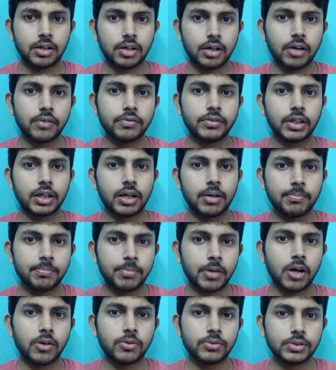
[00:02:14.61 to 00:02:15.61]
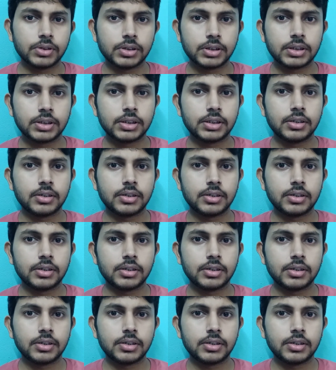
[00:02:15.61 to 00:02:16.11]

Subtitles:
of the compounds.